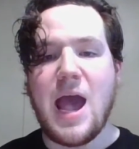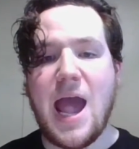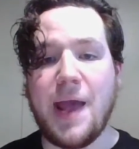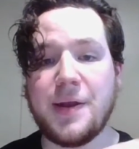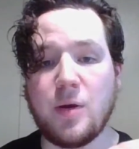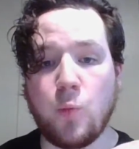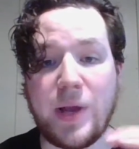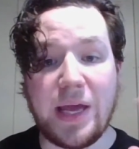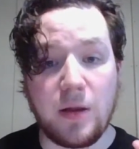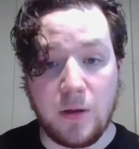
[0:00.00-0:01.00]
And we
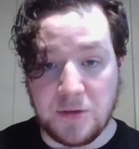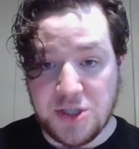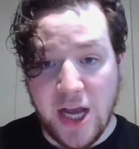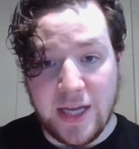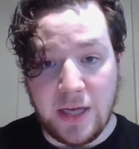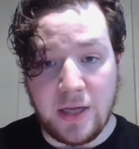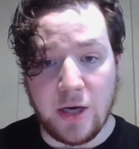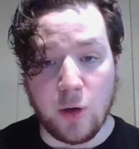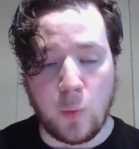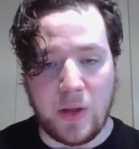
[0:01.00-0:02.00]
get a little check-in
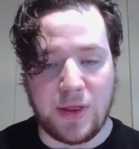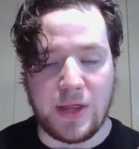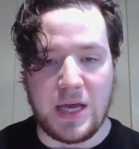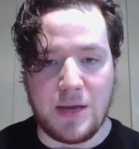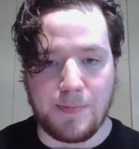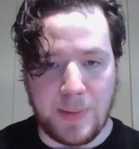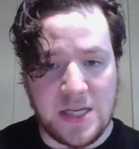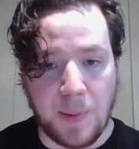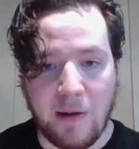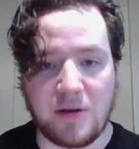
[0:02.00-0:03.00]
here with the
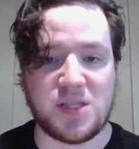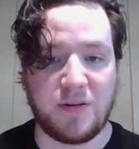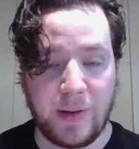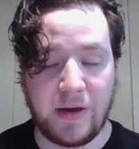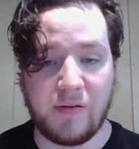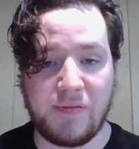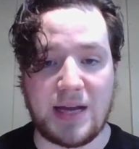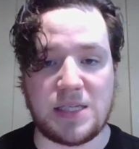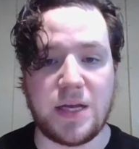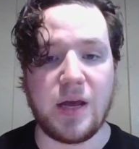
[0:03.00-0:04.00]
Beast Pirates that have been
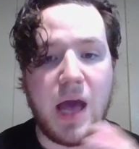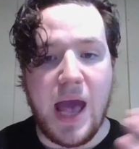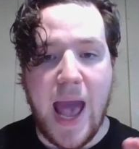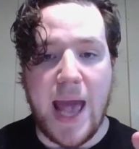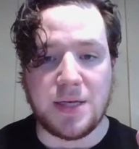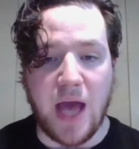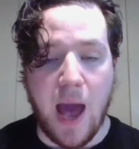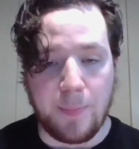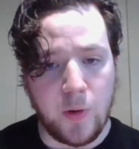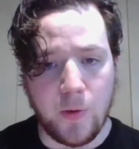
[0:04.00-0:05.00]
infected and
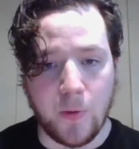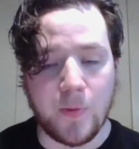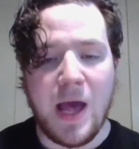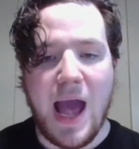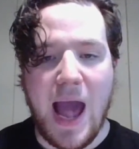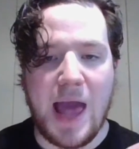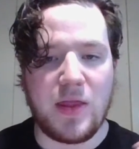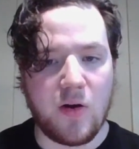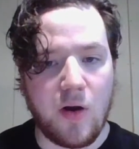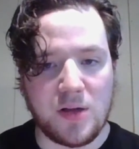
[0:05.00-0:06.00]
Apu. And
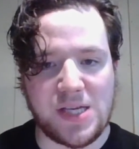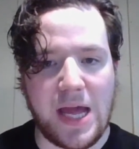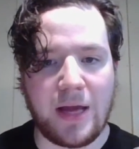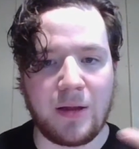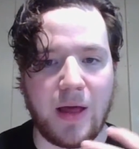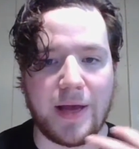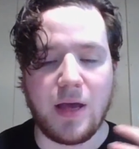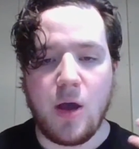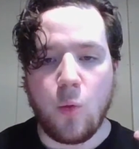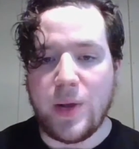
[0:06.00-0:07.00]
they're all saying, like,
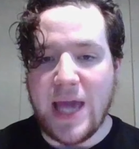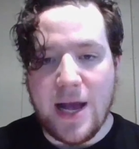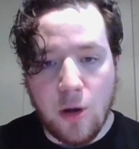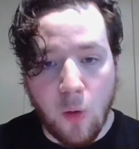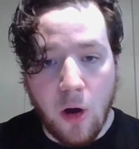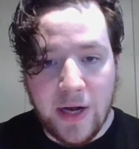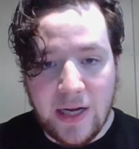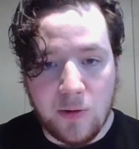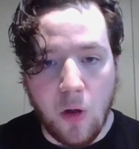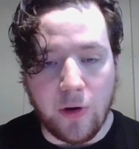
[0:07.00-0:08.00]
we can't go on
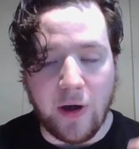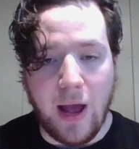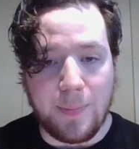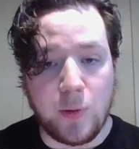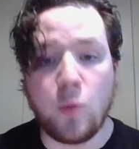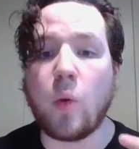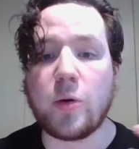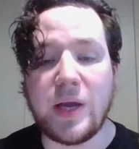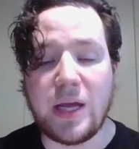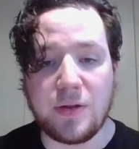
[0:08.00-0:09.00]
any longer. Apu, what are
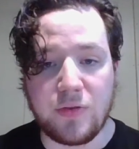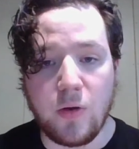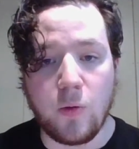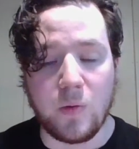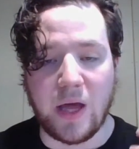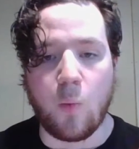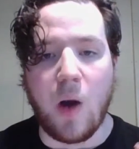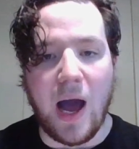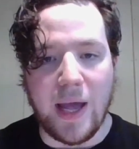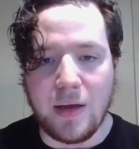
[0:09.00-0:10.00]
we going to do? Like,
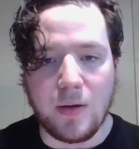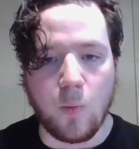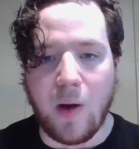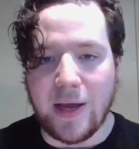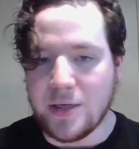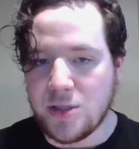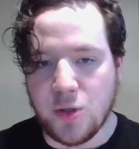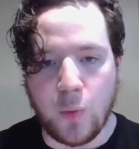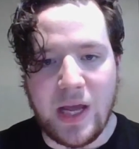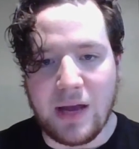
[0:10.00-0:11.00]
why
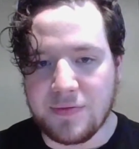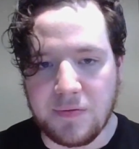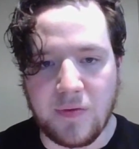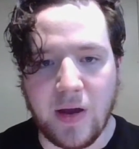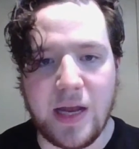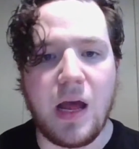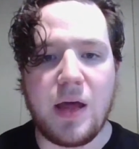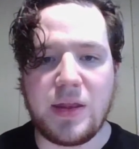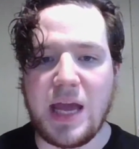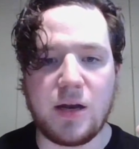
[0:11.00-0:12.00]
should we have to fight?
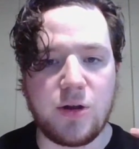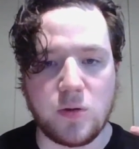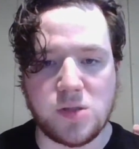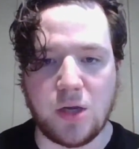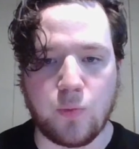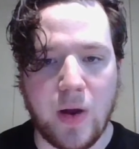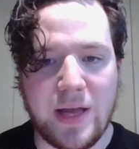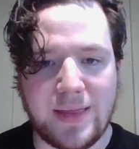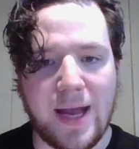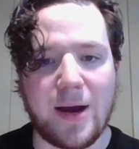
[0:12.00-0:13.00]
The antidote's, like,
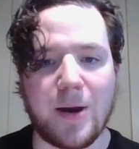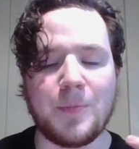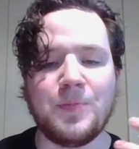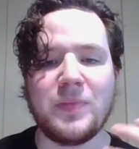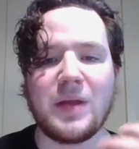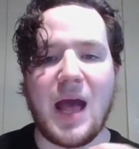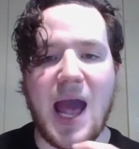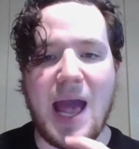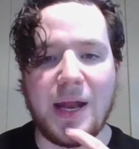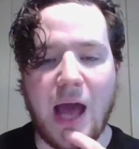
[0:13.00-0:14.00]
right there.
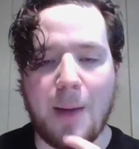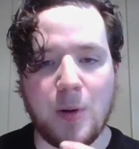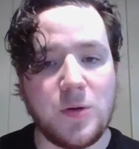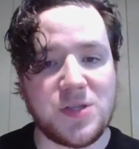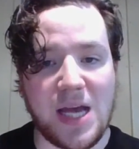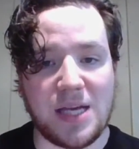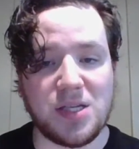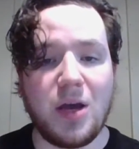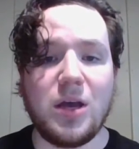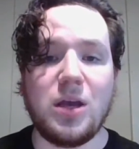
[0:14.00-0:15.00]
And Apu says,
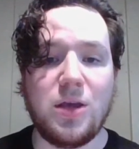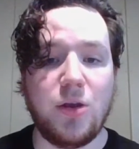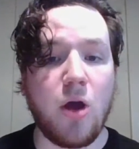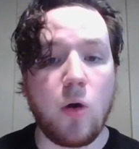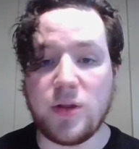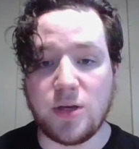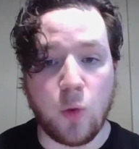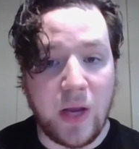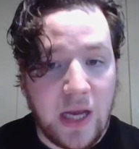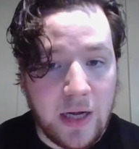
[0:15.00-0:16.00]
you know that
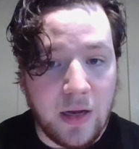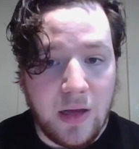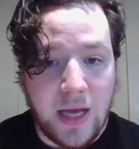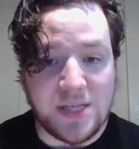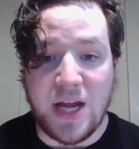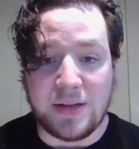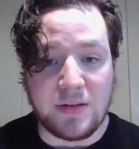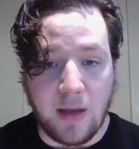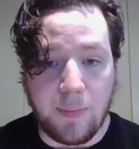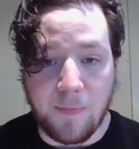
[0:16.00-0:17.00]
Queen is not the
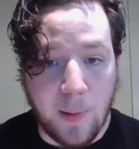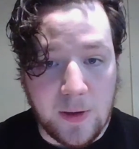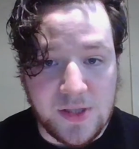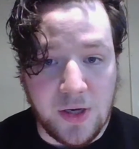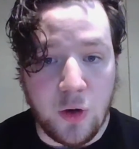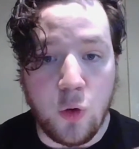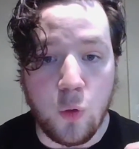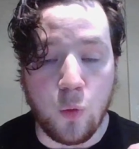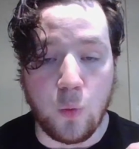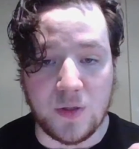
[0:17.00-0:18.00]
type of person
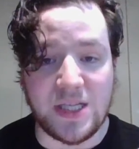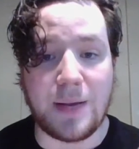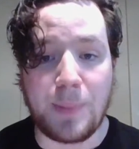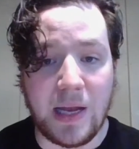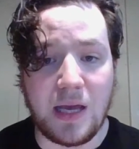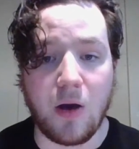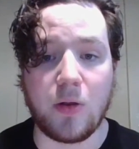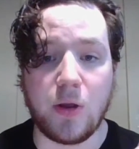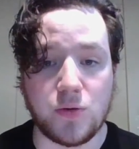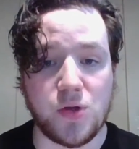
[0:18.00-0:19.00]
who will take pity
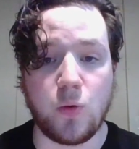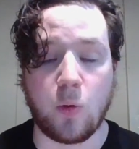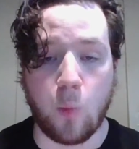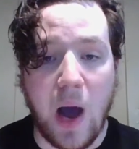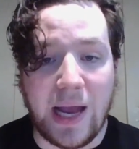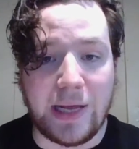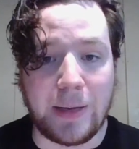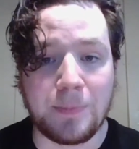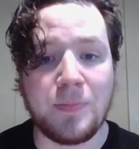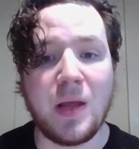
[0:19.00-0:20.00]
on those who are
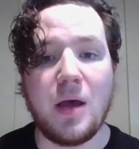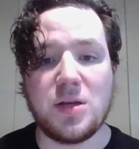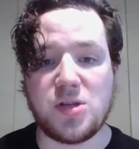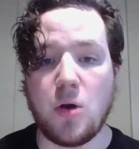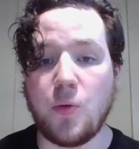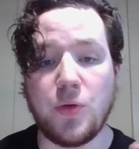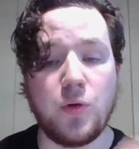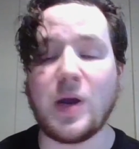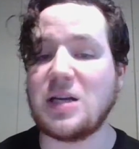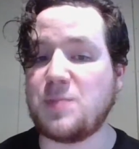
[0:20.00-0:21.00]
whining. So
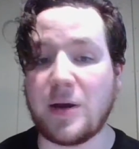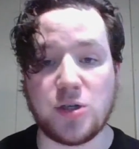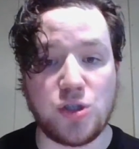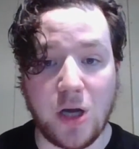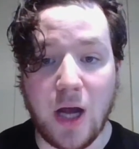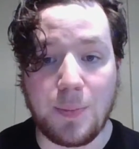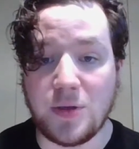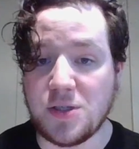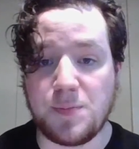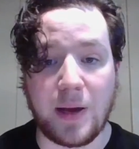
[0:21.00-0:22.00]
you guys better shut up. You
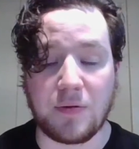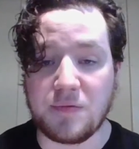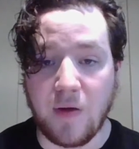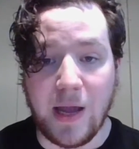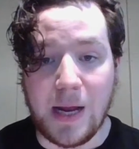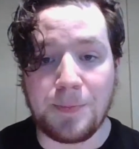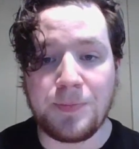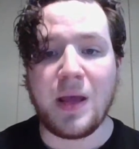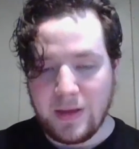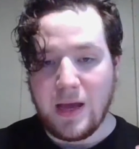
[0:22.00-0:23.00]
just better fight.
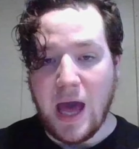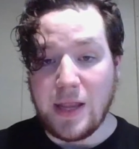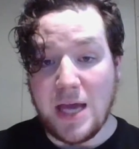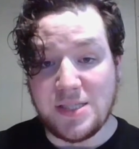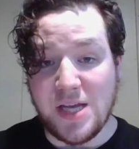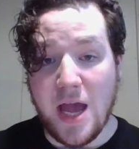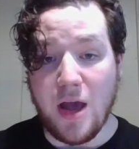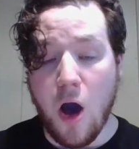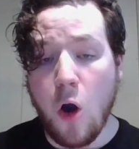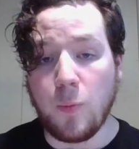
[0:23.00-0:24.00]
And they say,
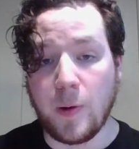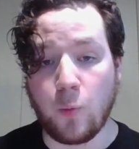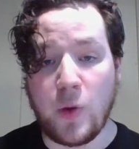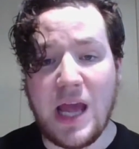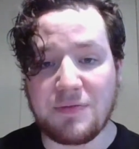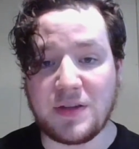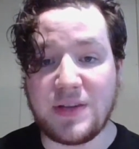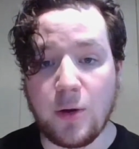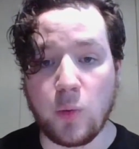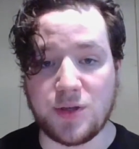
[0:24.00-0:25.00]
oh, but we have to
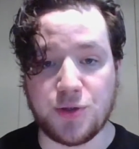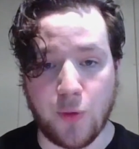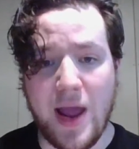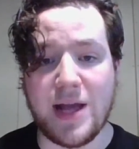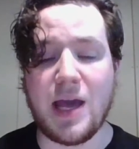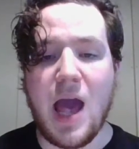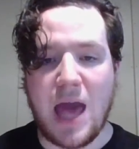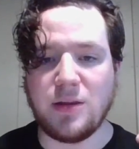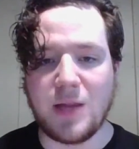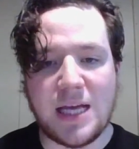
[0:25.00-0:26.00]
deal with Drake
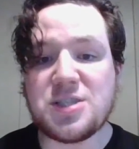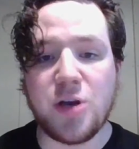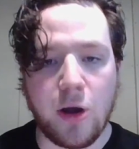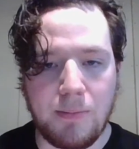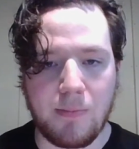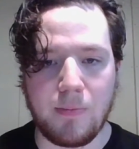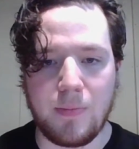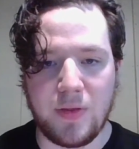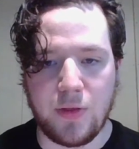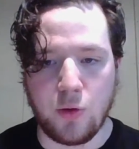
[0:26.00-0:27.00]
and the legendary
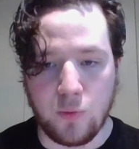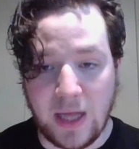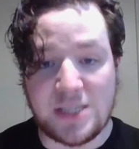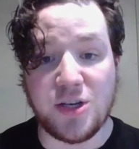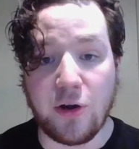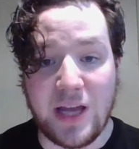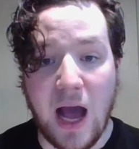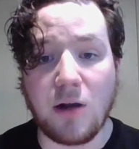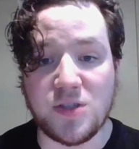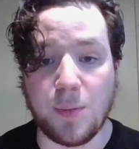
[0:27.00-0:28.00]

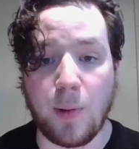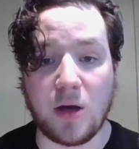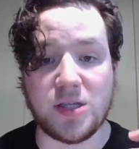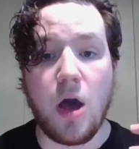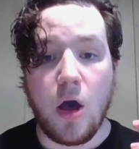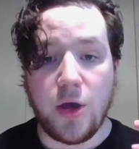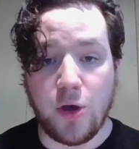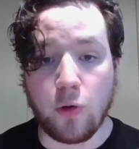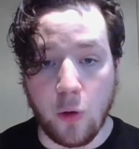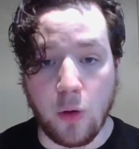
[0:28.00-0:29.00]
Yakuza boss,
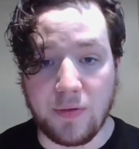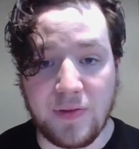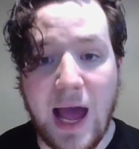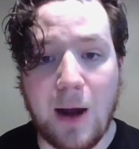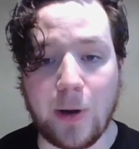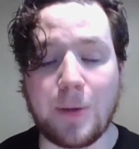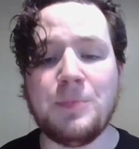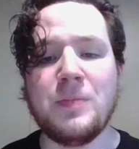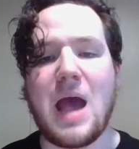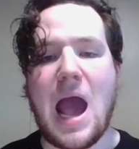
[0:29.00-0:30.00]
Hyogoro the Flower.
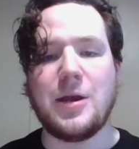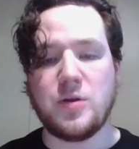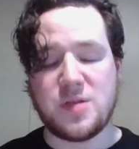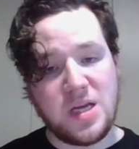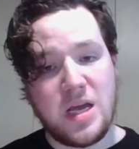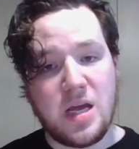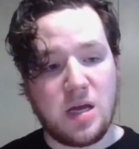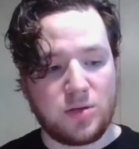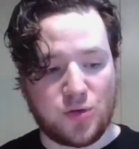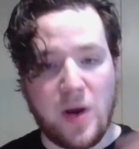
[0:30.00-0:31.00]
And you see
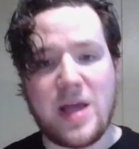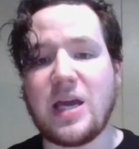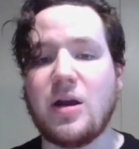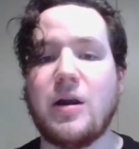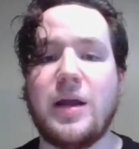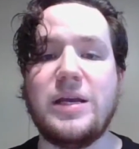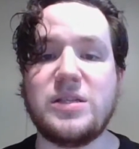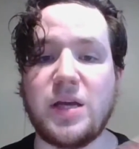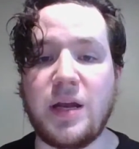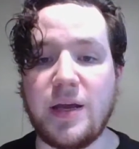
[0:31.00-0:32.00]
Drake here,
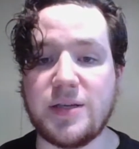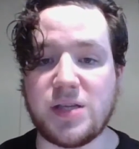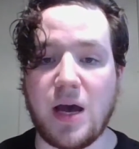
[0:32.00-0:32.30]
he's in his